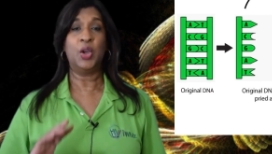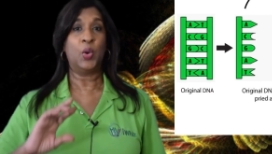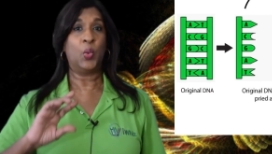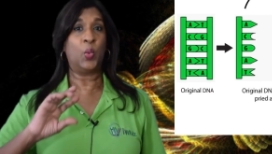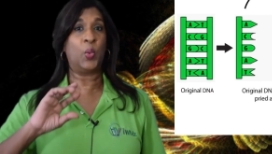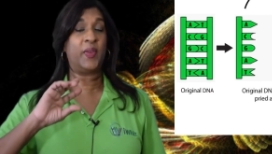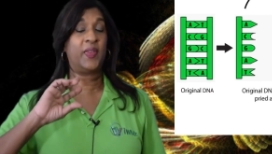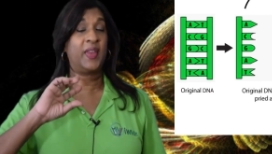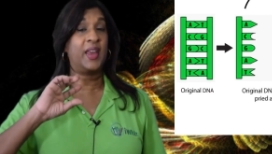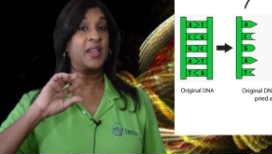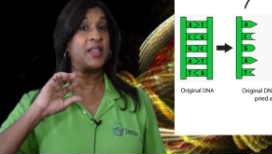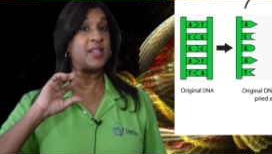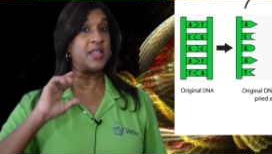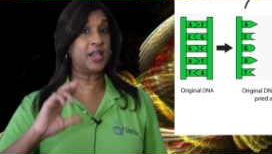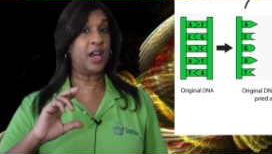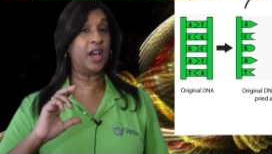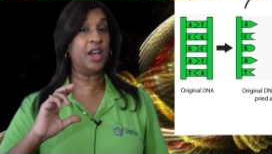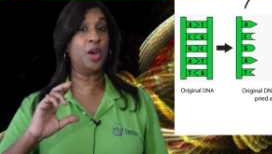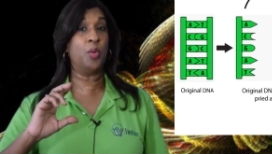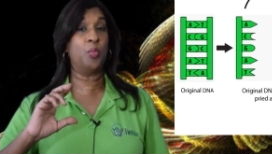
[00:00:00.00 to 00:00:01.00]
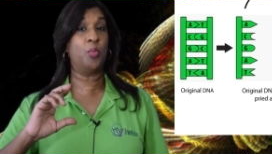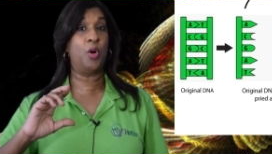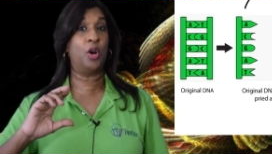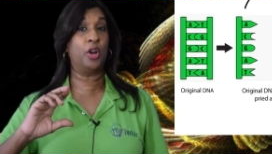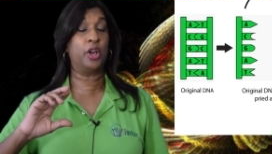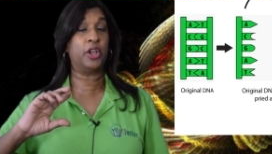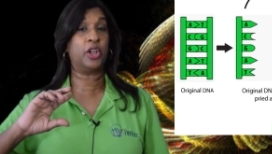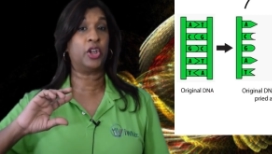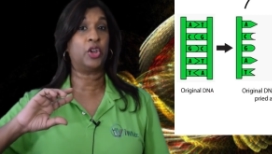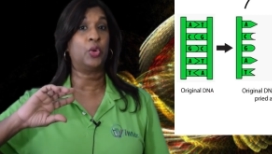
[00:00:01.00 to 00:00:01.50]
where the entire
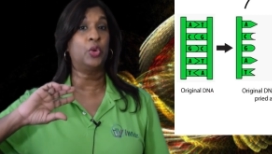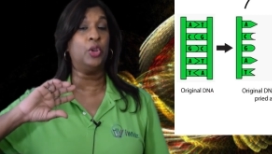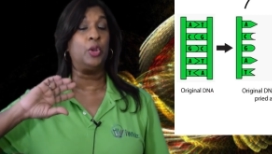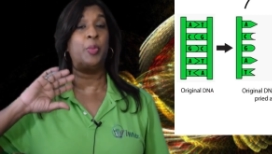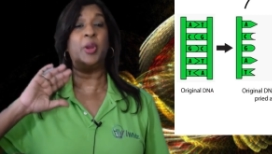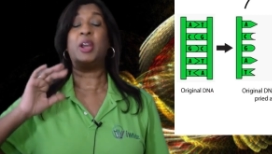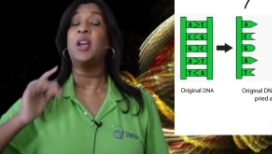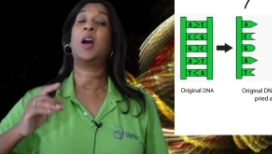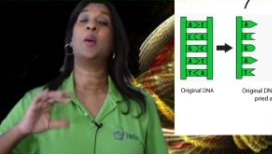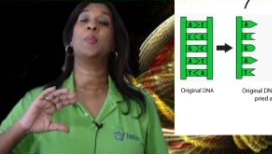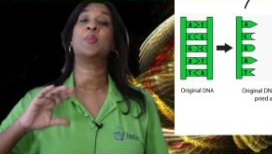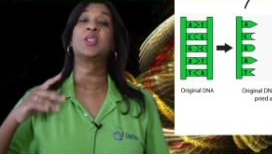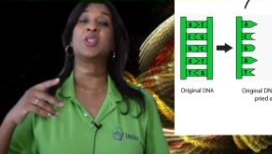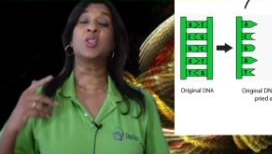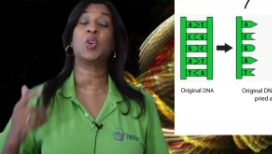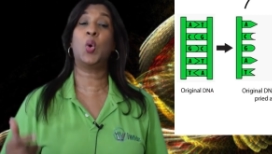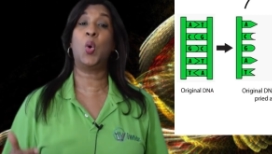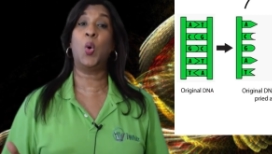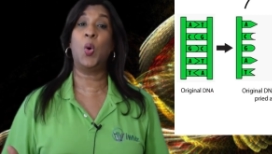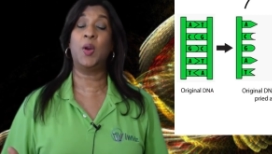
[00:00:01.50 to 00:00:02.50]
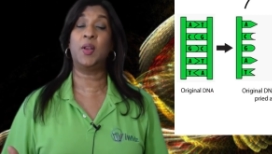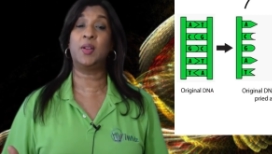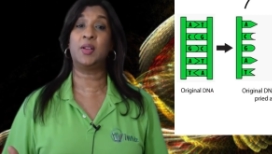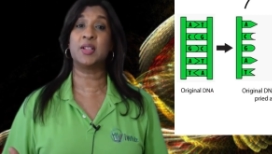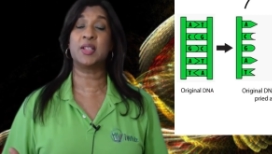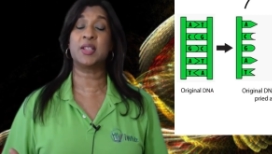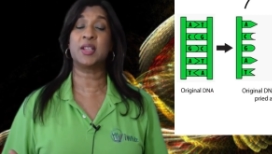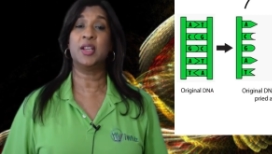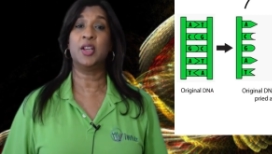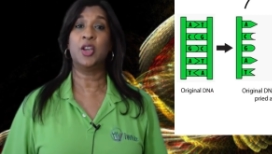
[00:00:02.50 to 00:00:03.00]
molecule becomes
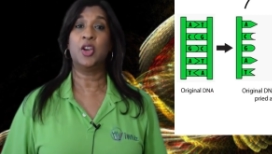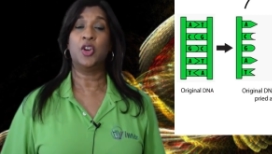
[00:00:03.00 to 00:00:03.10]
coiled.